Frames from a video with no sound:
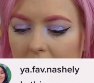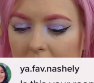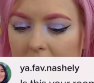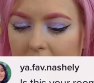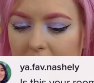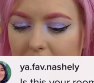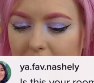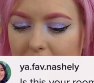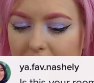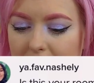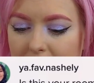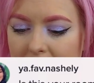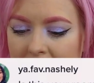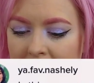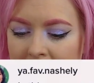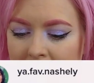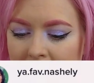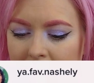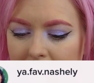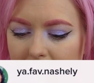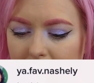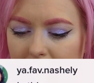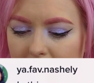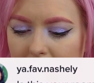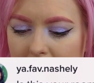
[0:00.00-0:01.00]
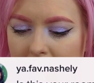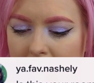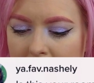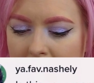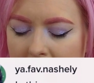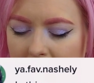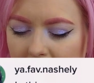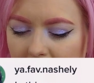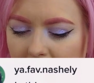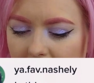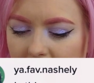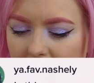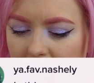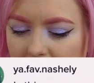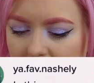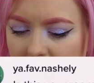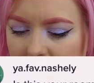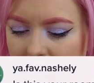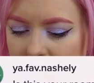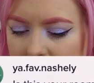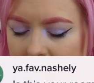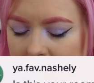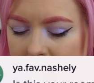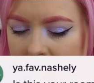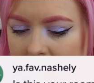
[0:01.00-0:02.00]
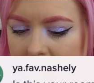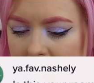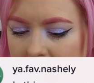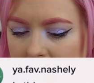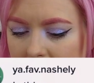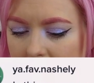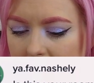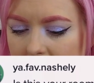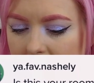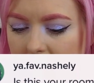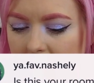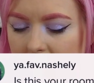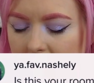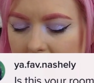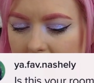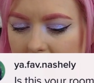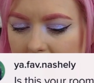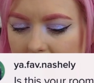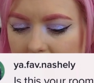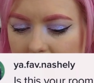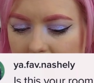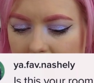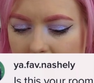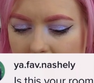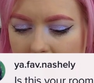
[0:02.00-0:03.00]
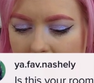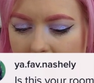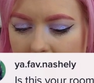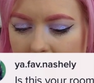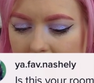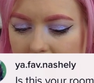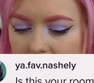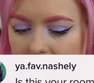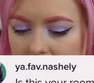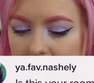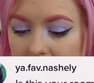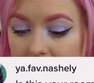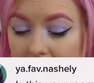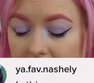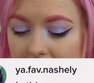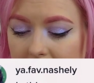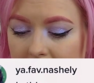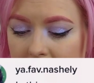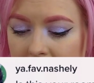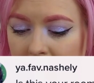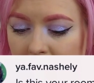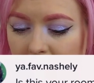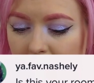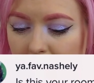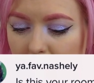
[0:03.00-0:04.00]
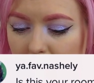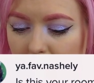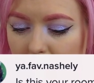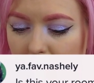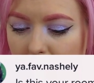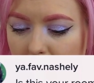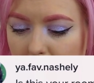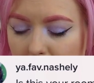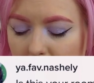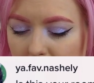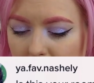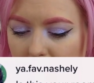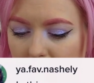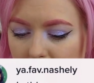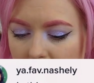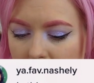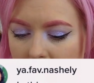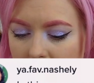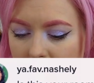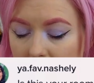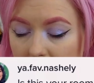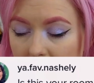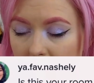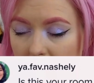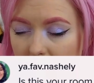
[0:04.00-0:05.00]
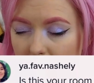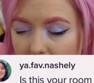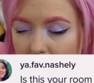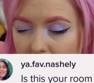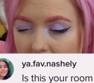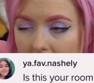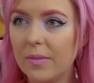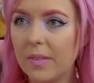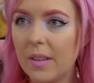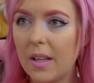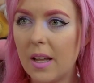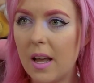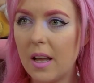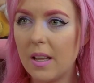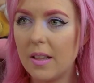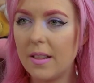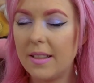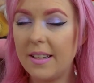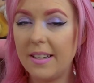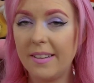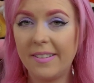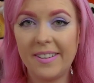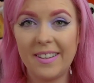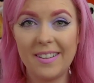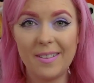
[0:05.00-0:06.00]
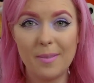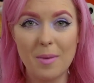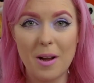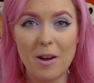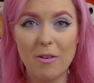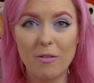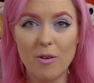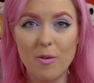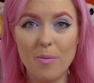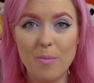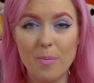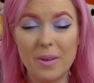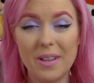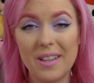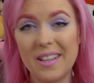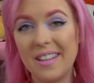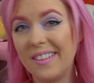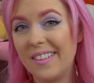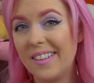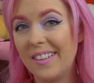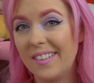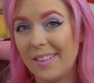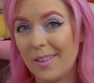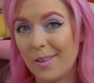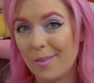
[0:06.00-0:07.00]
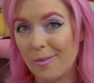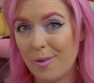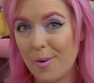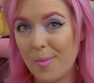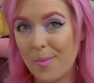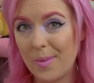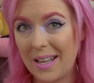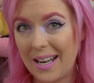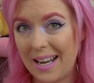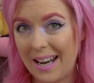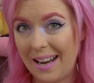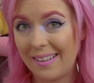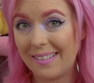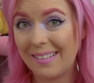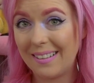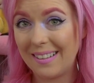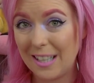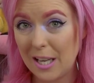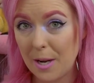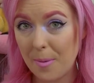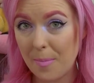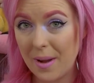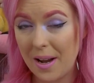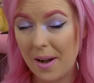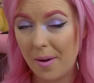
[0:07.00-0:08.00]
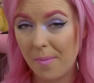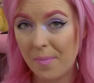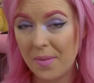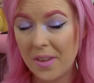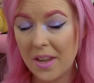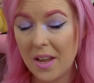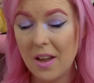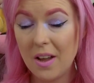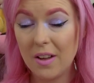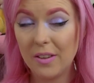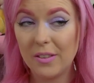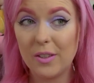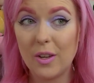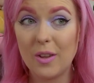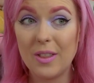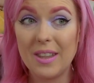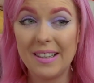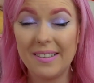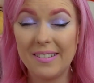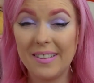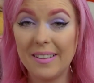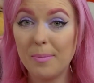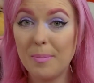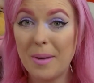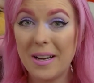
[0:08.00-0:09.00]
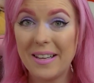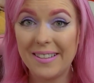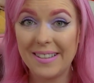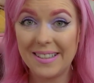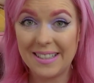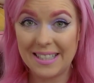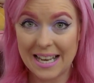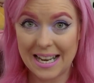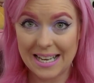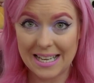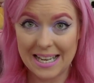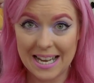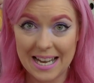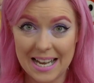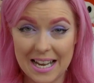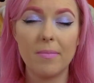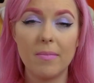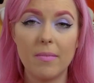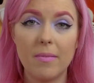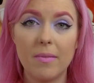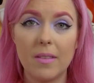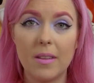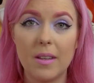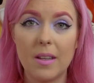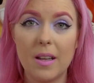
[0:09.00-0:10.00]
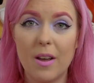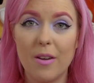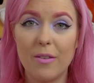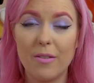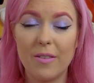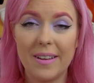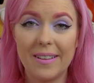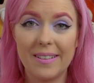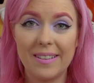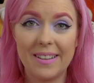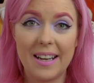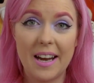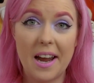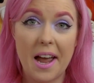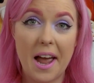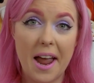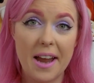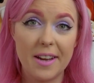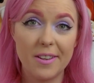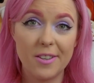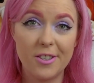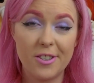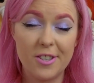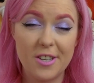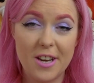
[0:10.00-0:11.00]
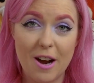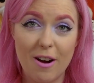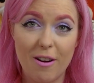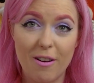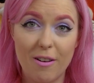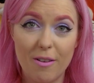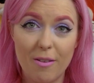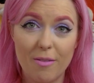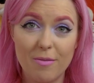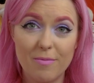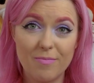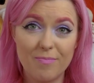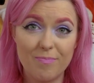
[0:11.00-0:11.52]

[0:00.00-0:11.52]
Your fave nationally says, is this your room or do you have another one? This is my room, but this isn't the room that I sleep in. So this is my study. Obviously I share